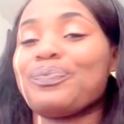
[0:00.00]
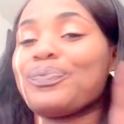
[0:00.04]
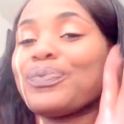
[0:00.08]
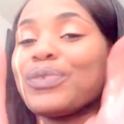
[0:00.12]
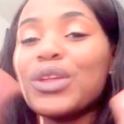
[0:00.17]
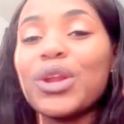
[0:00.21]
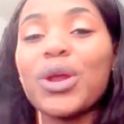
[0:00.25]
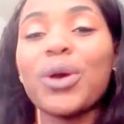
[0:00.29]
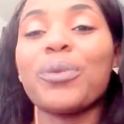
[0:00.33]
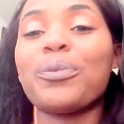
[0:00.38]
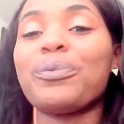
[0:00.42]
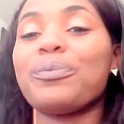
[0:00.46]

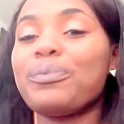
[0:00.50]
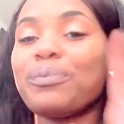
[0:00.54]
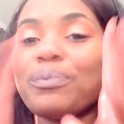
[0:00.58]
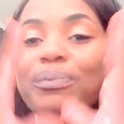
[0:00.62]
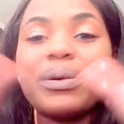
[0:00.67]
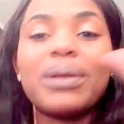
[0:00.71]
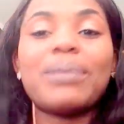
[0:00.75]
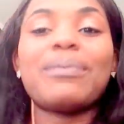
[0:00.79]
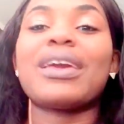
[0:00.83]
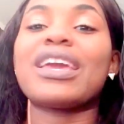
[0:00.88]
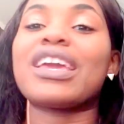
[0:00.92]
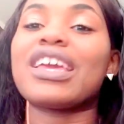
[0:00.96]
you know,
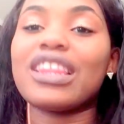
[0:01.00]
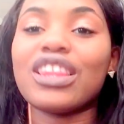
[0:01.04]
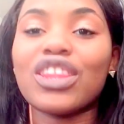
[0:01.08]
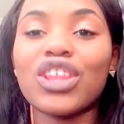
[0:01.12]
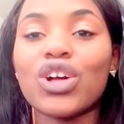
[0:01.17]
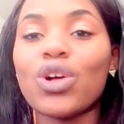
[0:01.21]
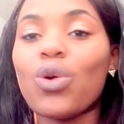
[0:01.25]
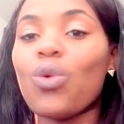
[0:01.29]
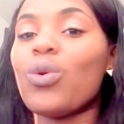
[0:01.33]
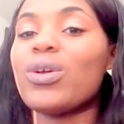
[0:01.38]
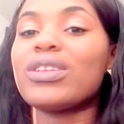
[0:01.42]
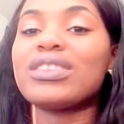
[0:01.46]
but make it
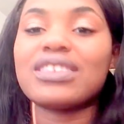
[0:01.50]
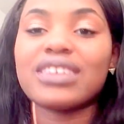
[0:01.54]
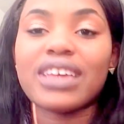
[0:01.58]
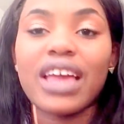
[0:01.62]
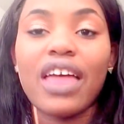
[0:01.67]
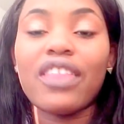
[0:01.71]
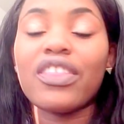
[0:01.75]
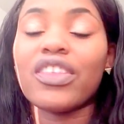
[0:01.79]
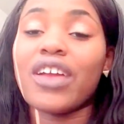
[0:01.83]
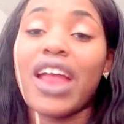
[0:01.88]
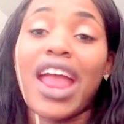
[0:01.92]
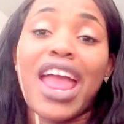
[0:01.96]
look well
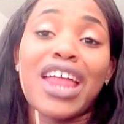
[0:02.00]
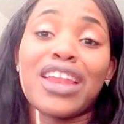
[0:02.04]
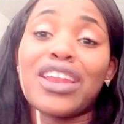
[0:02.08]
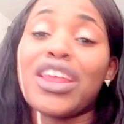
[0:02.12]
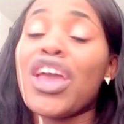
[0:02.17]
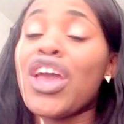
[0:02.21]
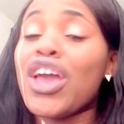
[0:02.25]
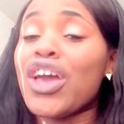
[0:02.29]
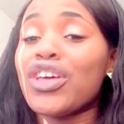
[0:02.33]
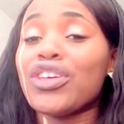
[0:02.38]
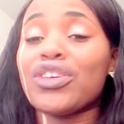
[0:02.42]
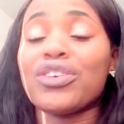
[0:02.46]
together, and
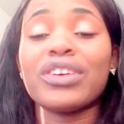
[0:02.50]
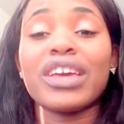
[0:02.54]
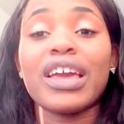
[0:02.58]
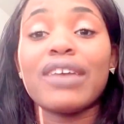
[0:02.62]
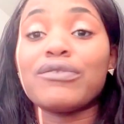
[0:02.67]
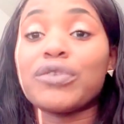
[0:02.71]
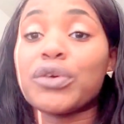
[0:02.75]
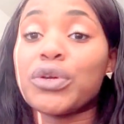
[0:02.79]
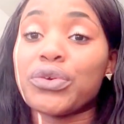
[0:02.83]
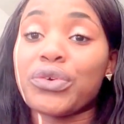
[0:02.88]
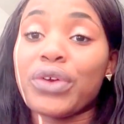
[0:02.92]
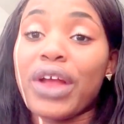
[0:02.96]
we'll
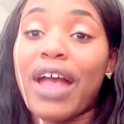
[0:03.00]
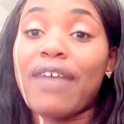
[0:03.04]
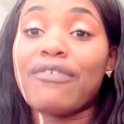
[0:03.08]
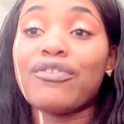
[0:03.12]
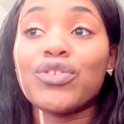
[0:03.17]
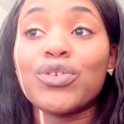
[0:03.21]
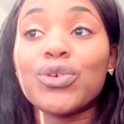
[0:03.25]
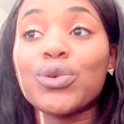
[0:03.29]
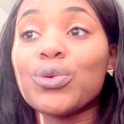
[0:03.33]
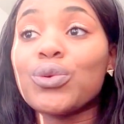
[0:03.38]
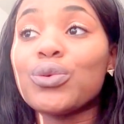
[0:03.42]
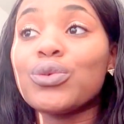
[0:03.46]
get
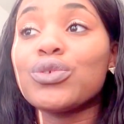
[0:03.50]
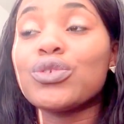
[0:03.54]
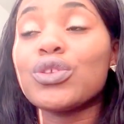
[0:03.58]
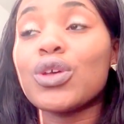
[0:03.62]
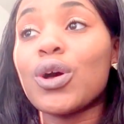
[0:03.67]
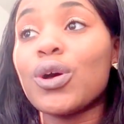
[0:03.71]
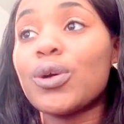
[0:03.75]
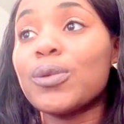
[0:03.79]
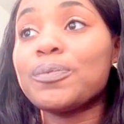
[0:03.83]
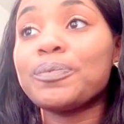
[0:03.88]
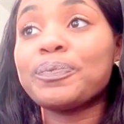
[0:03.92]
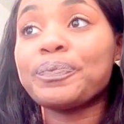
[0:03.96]
photographed too.
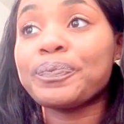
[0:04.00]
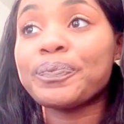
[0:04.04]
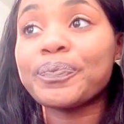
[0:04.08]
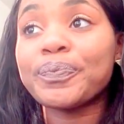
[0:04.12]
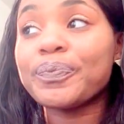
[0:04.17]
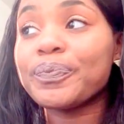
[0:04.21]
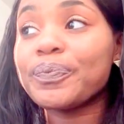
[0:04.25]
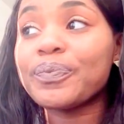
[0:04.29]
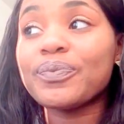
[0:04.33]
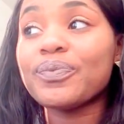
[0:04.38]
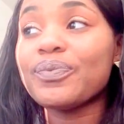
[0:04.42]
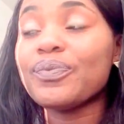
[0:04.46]
So
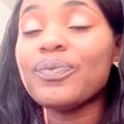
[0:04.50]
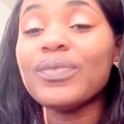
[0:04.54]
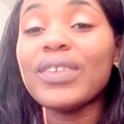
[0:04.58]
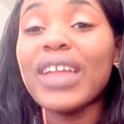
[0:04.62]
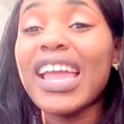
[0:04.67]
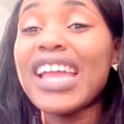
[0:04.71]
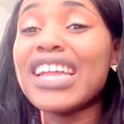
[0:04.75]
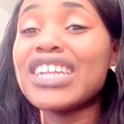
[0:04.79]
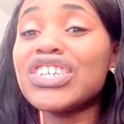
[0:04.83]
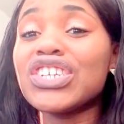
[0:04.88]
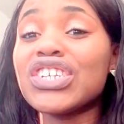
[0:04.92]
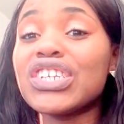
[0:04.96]

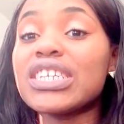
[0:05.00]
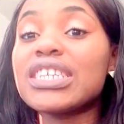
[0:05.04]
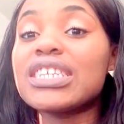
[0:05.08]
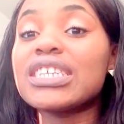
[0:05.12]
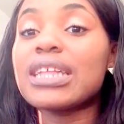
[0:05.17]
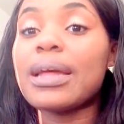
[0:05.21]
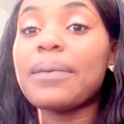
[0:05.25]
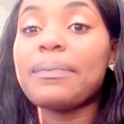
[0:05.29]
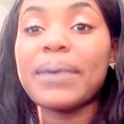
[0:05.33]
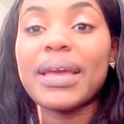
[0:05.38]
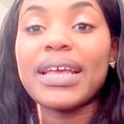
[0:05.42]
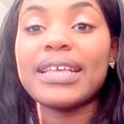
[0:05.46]
it's
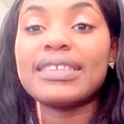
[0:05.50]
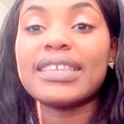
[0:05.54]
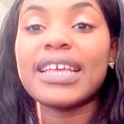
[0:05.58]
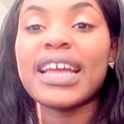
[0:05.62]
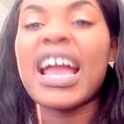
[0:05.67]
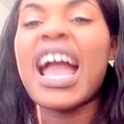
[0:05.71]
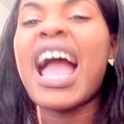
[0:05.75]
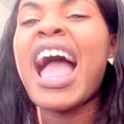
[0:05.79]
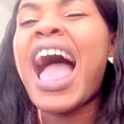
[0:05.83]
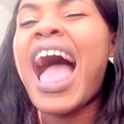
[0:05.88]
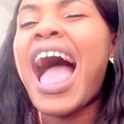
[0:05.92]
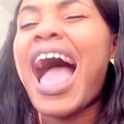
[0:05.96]
just amazing.